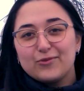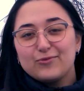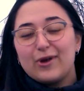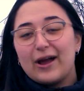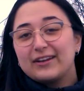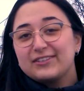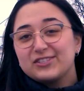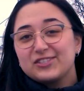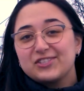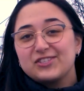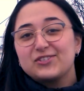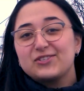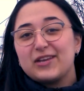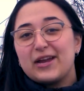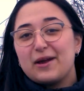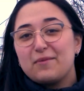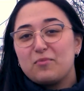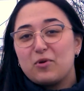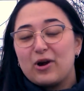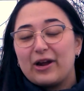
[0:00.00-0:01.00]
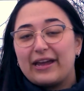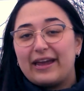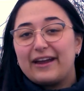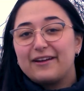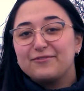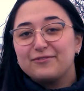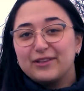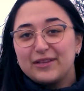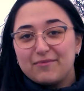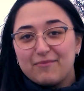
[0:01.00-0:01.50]
Rochester's airport
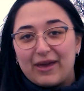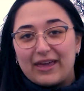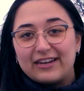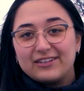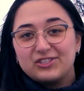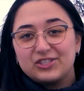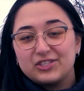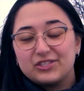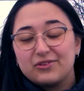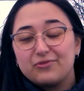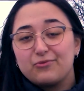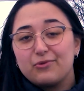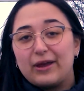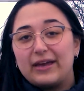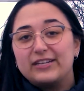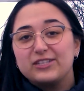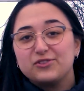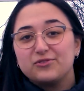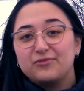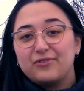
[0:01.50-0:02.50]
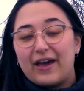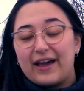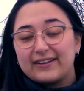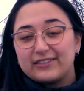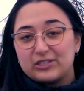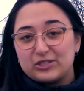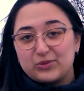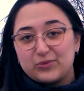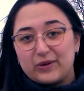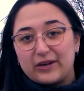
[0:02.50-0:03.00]
carefully manages a range of
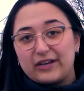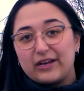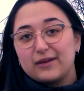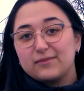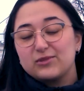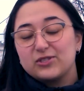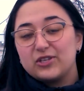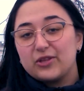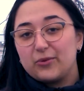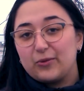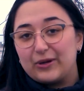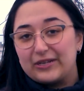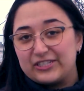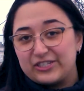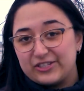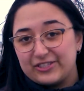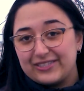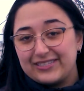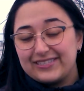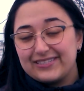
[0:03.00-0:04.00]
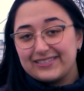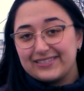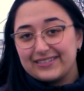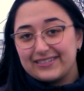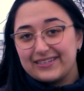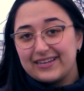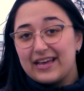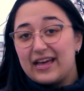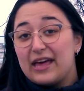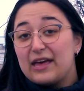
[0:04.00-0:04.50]
factors when it comes to the winter
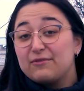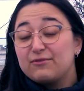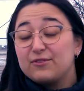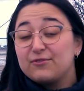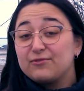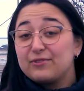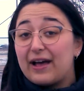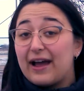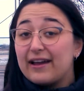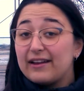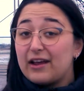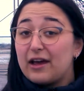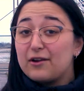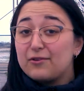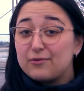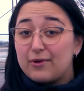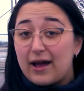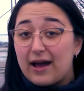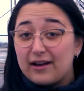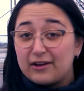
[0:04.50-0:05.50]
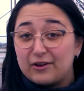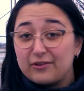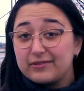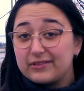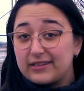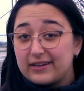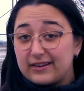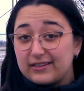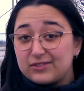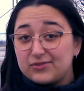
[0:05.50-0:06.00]
season. If you're flying out of ROC over
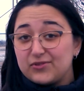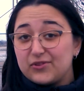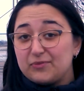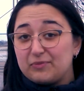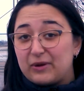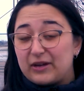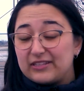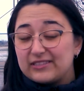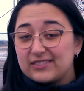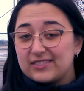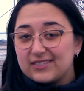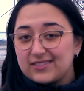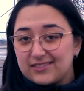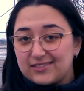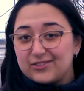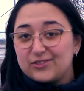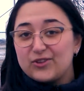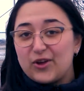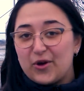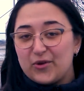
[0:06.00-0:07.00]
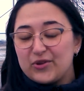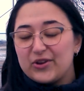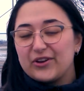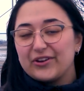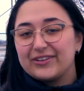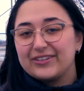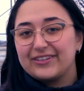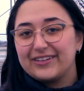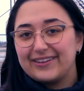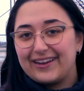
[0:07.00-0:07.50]
the next few months, know you're
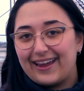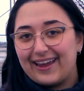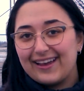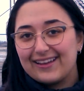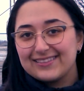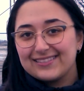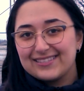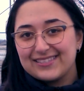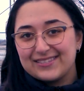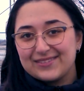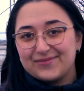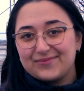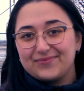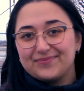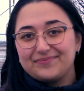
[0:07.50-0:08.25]
in good hands.